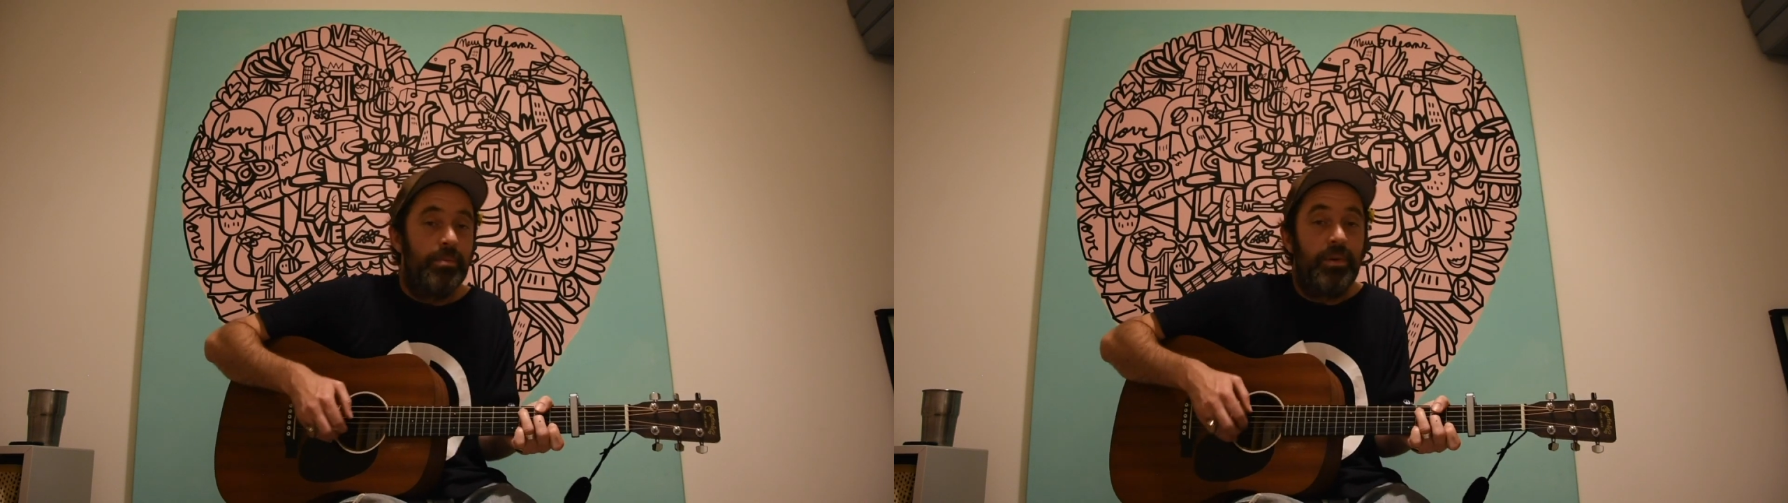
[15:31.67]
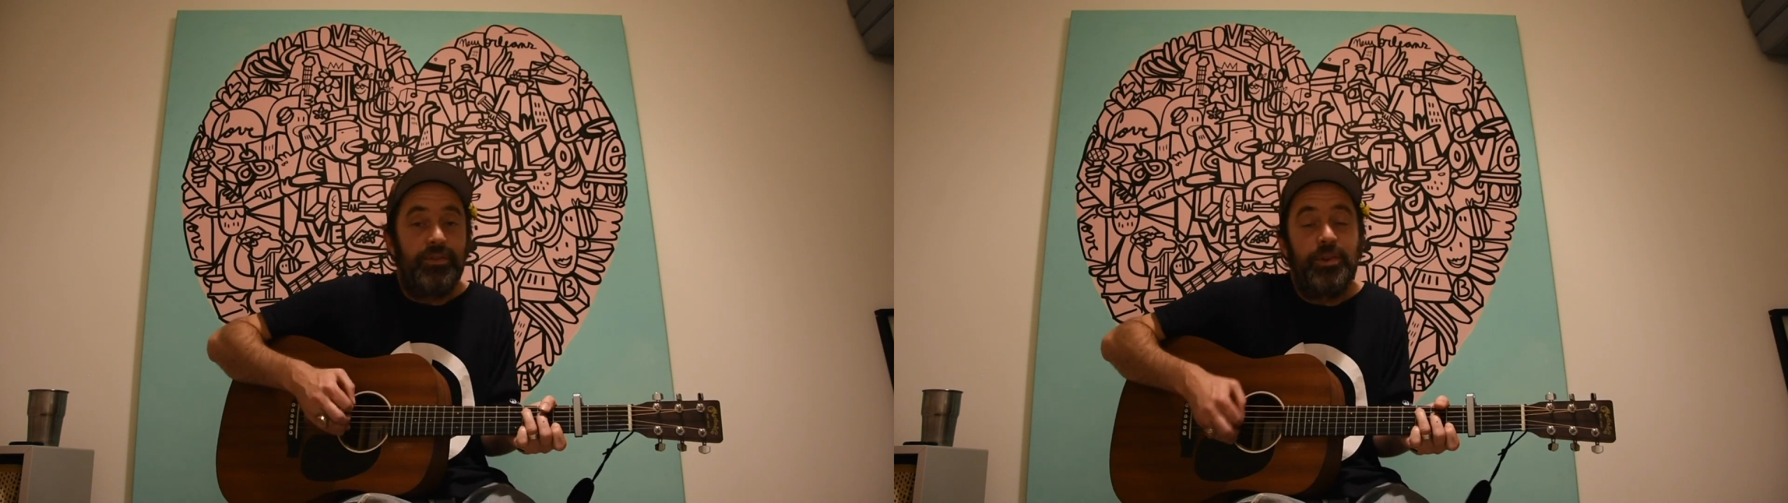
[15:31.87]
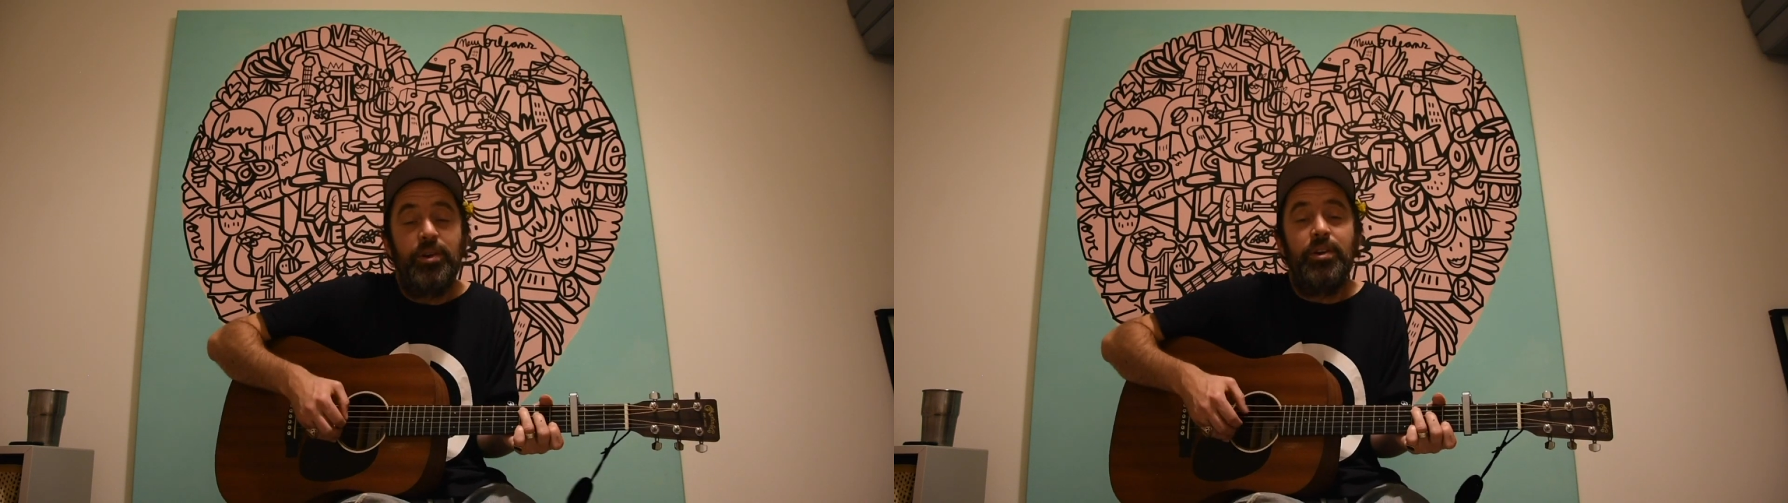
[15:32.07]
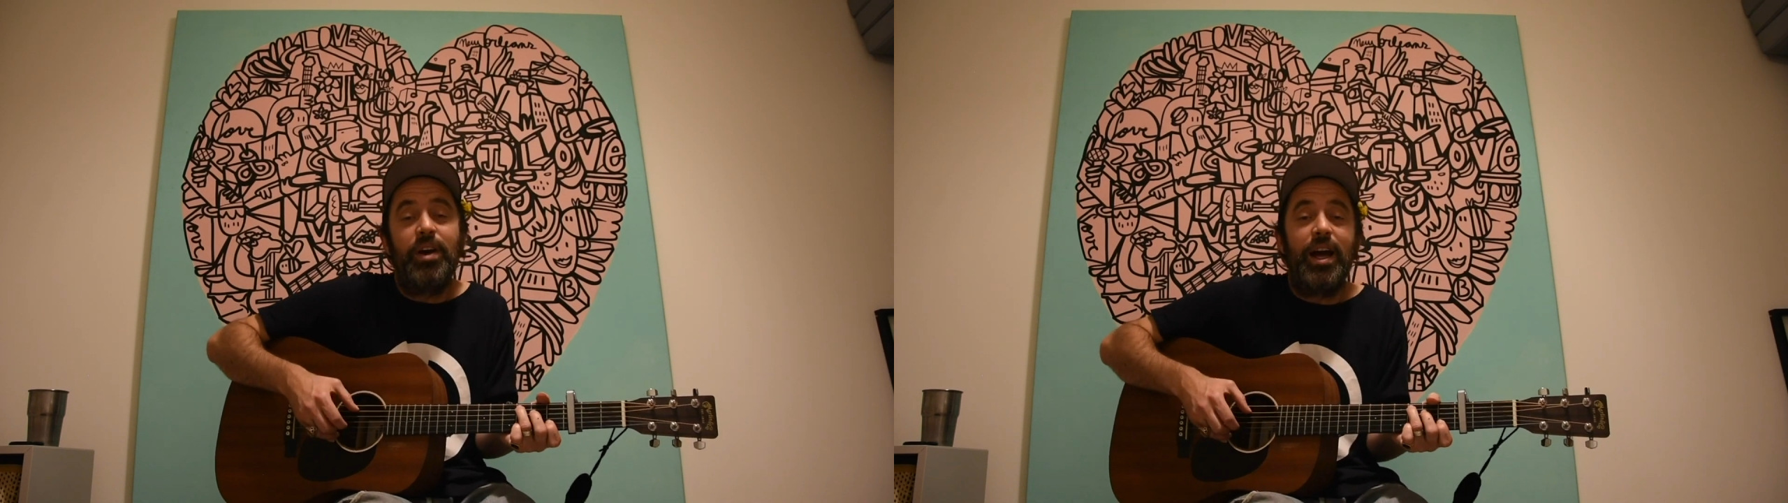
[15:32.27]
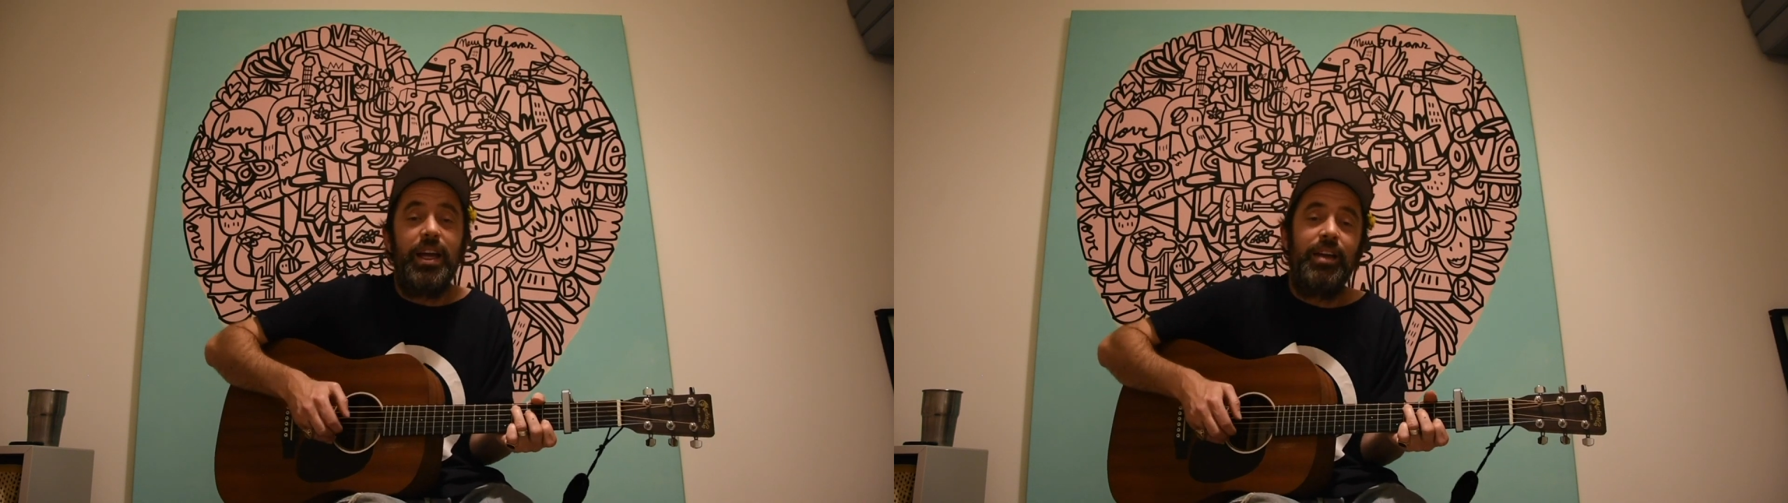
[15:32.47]

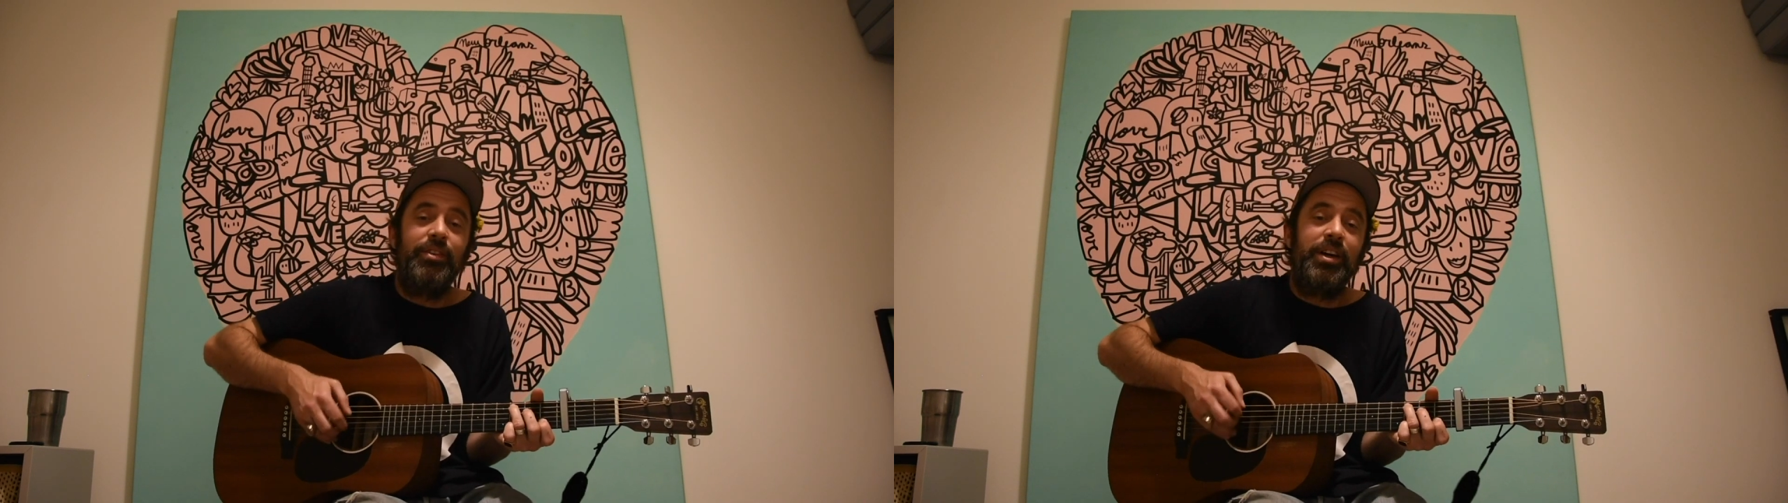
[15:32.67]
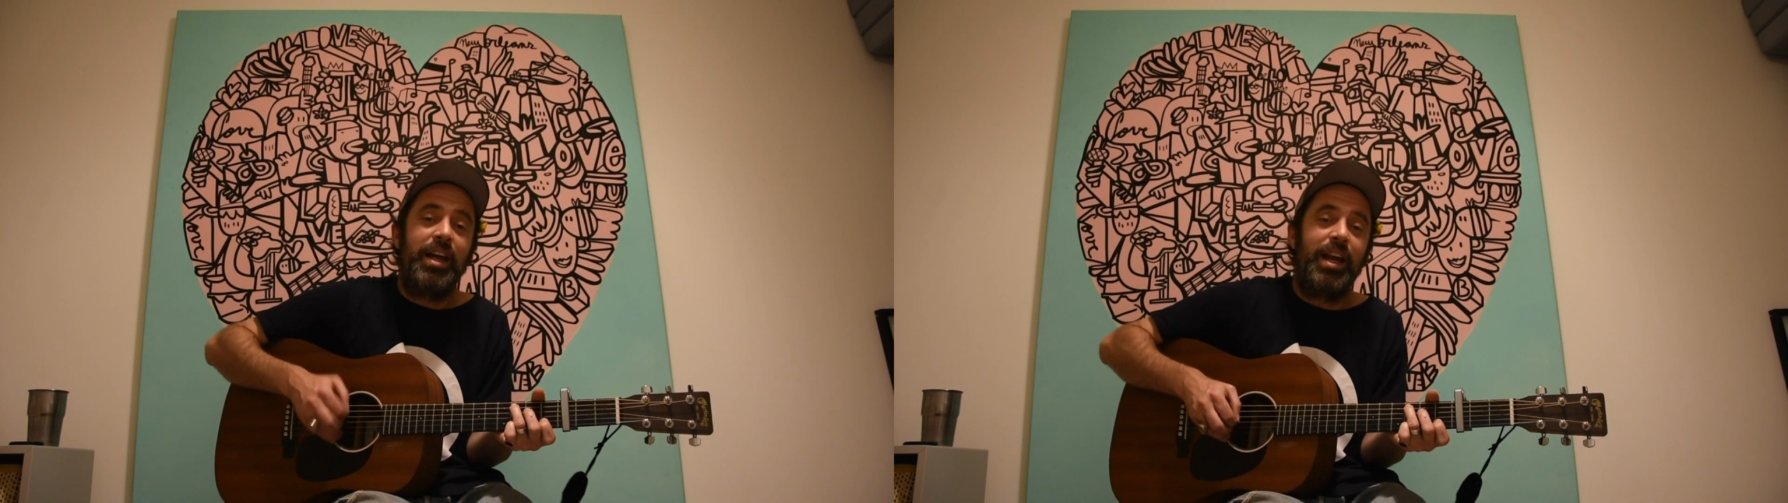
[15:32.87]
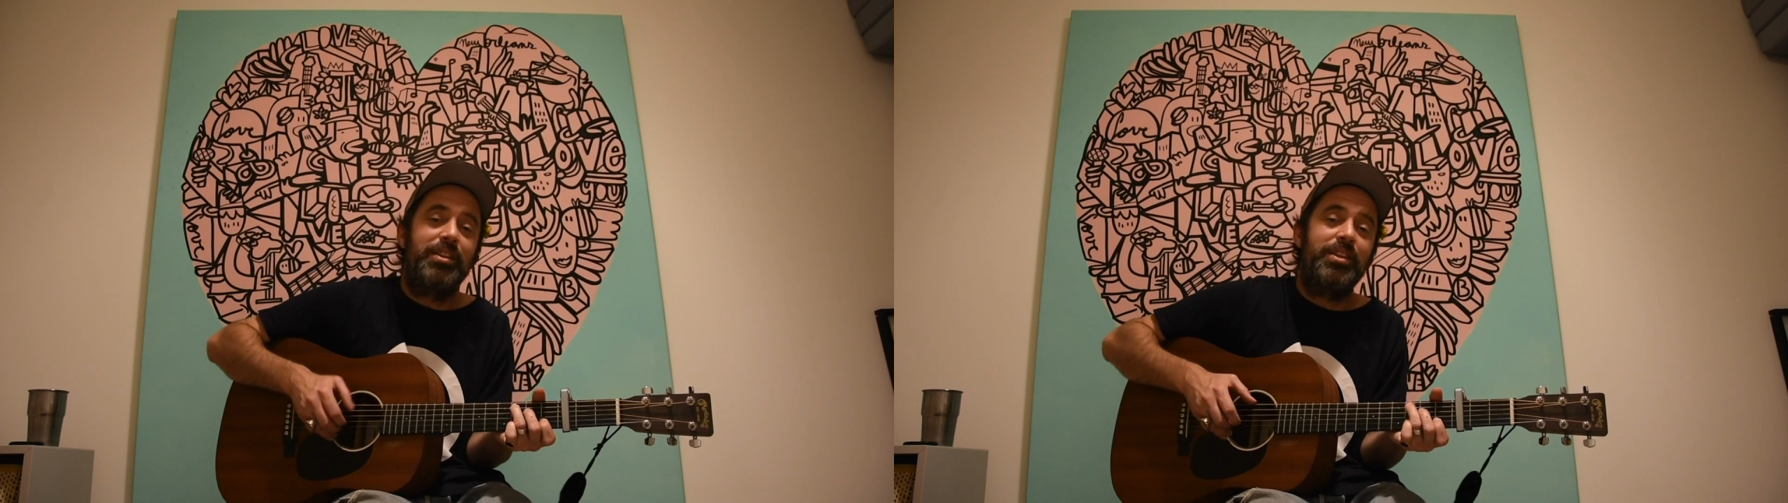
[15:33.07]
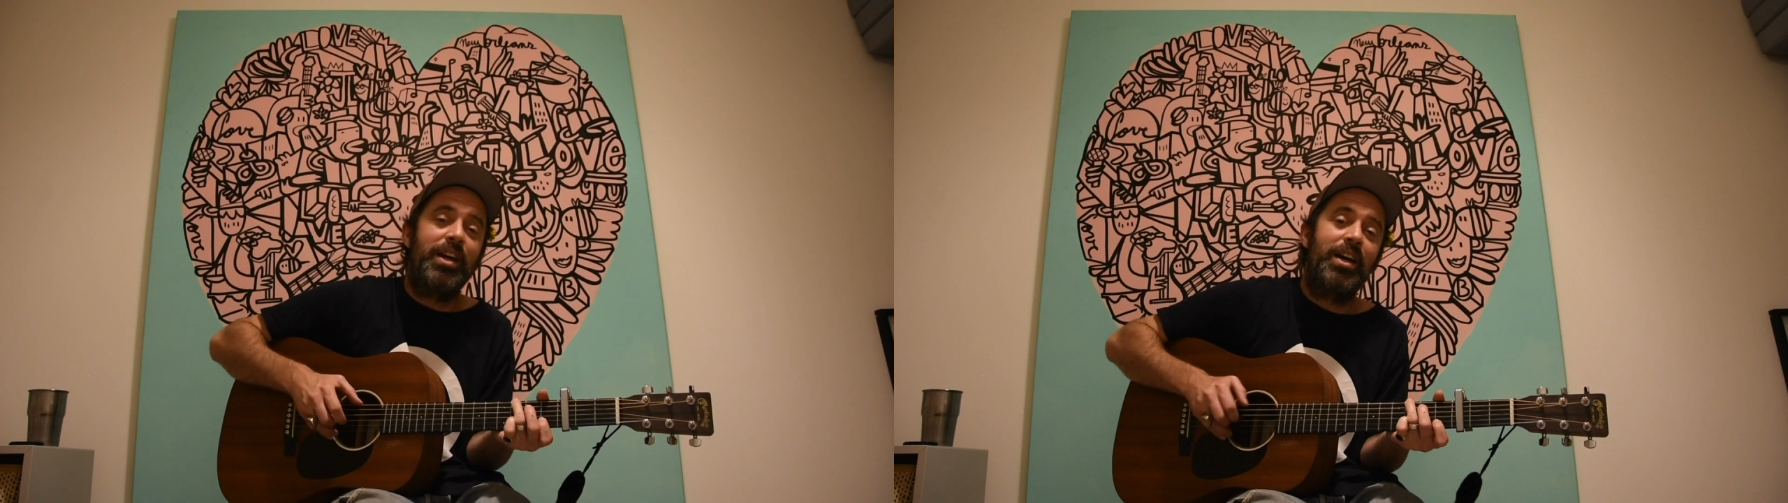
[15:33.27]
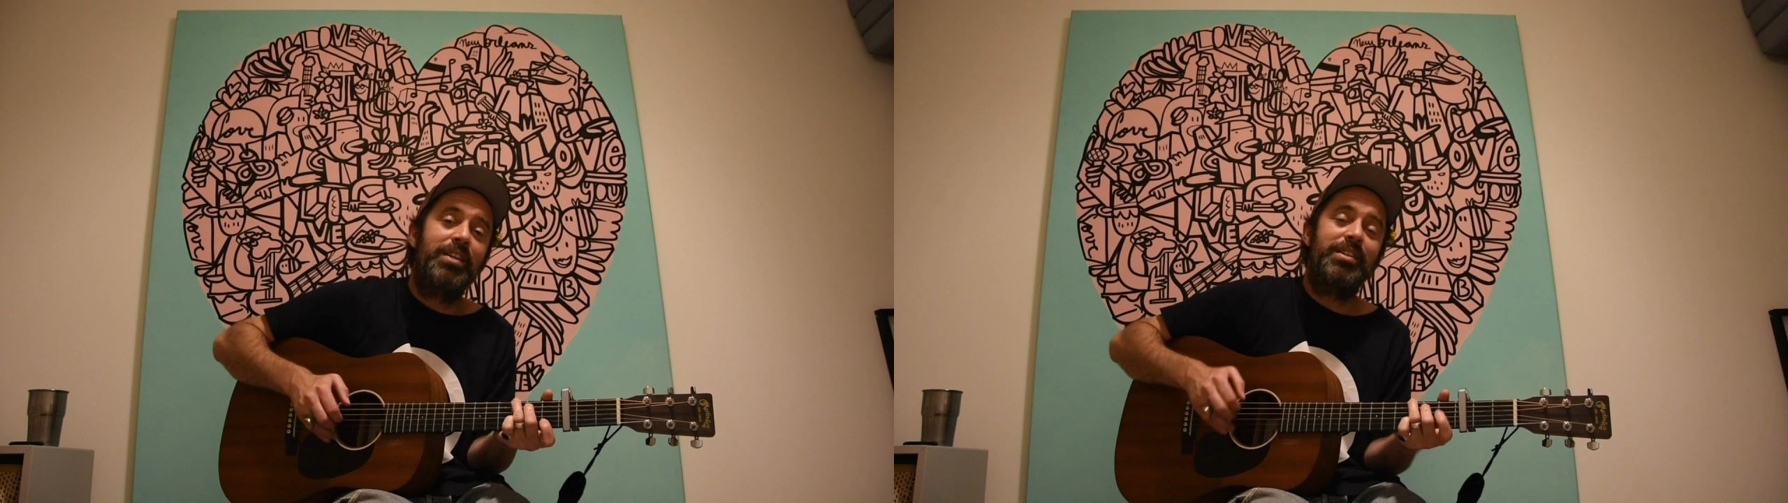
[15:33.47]
before I even had a
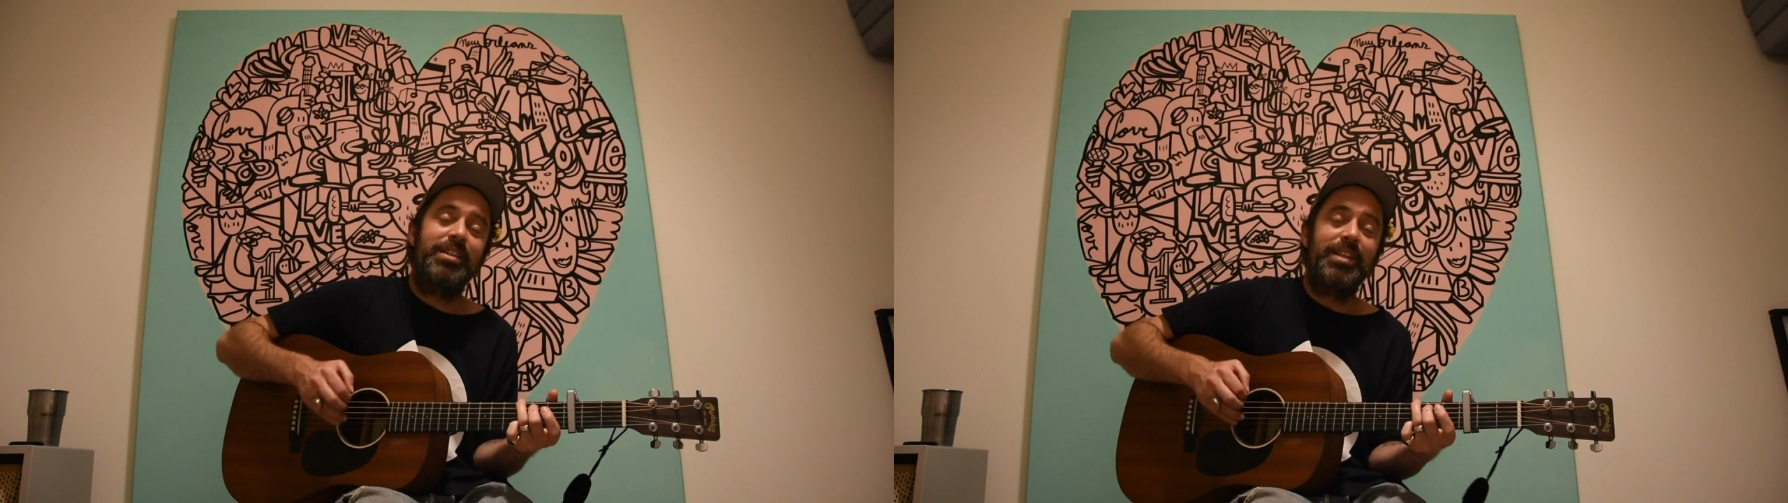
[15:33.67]
chance